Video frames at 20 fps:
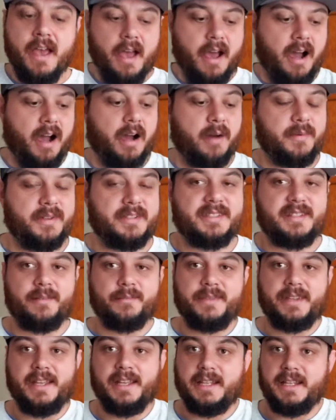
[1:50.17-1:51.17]
It's
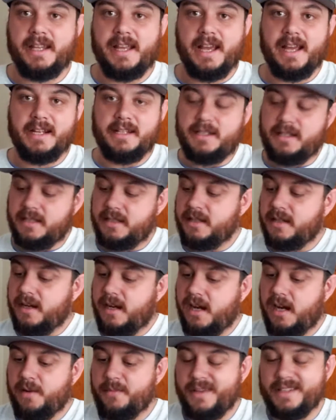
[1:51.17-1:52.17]
something that
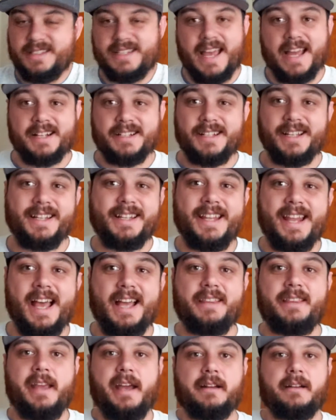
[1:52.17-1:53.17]
it's actually
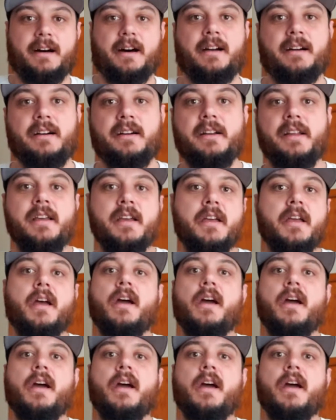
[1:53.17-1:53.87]
not that hard.